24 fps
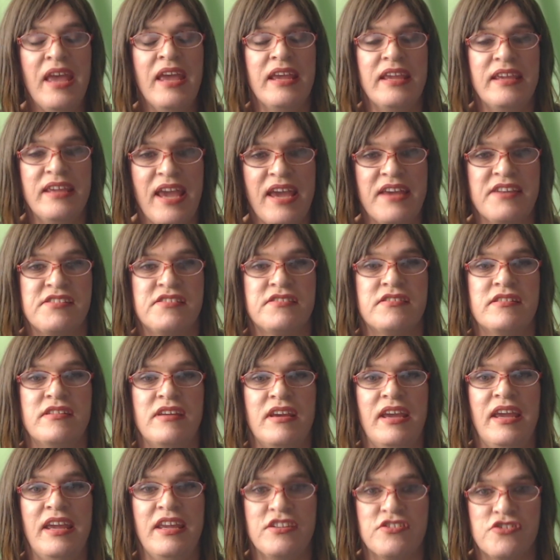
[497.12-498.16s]
Yes,
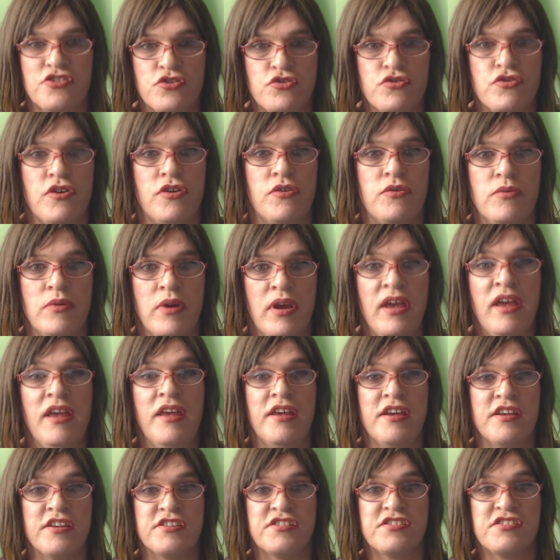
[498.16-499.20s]
it's true.
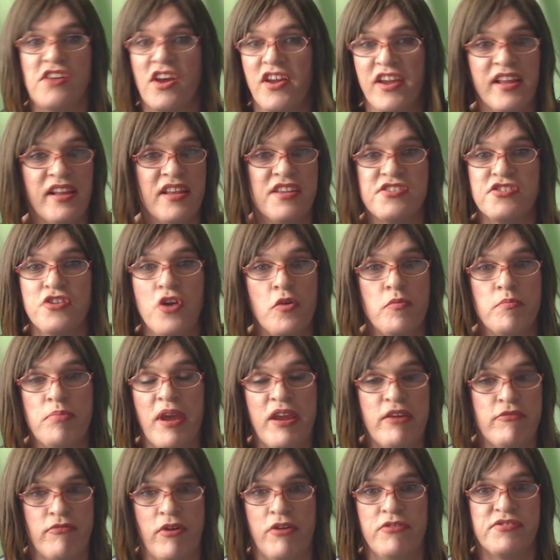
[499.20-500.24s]
Cyclists don't pay
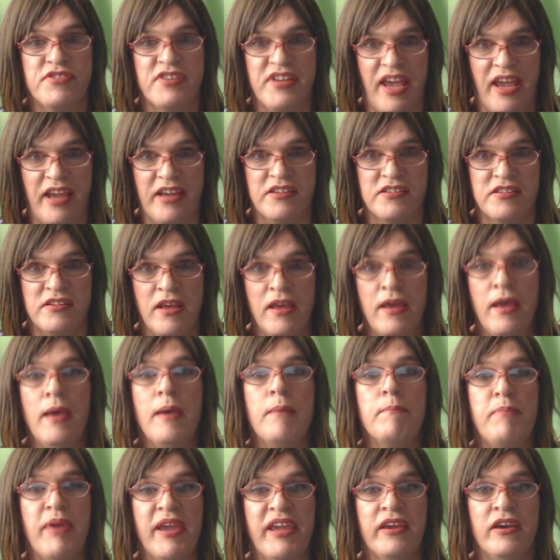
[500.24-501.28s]
road tax
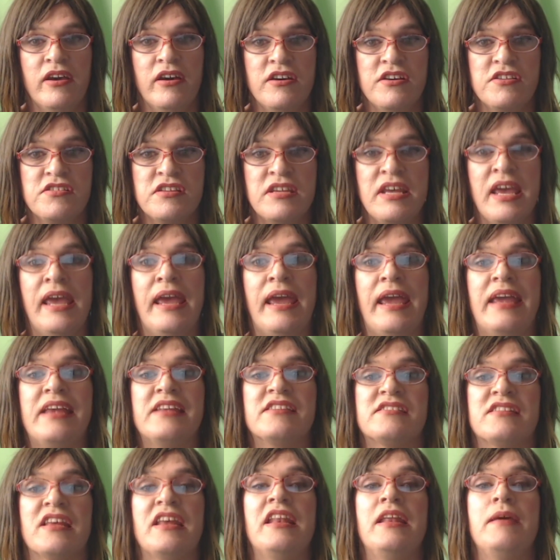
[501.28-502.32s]
because
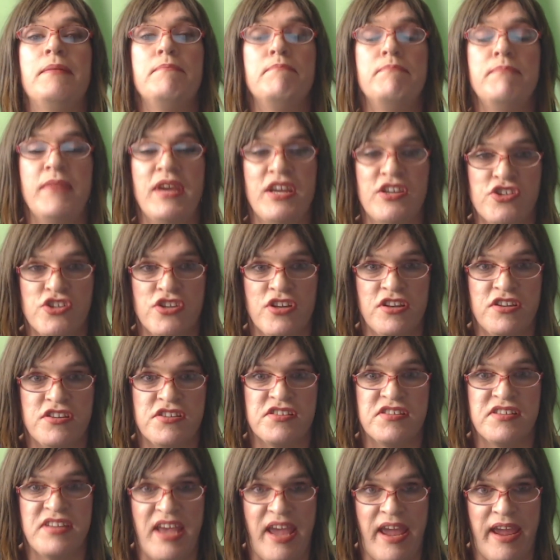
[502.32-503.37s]
it's an emissions
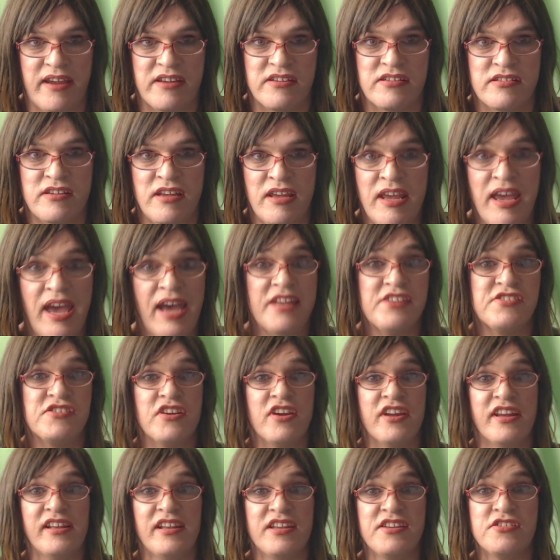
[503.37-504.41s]
tax, and
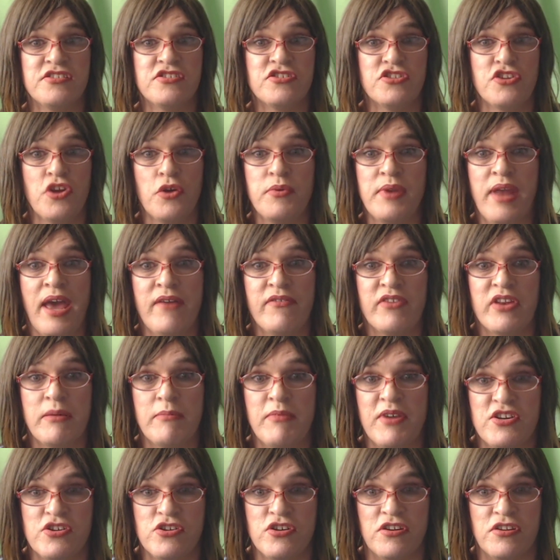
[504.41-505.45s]
cyclists don't have any
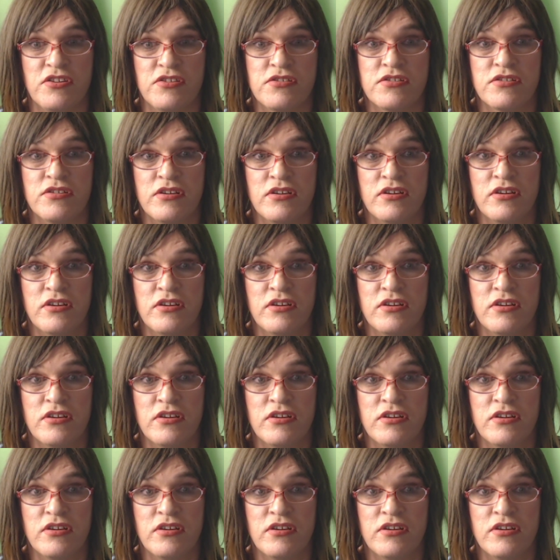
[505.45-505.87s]
emissions.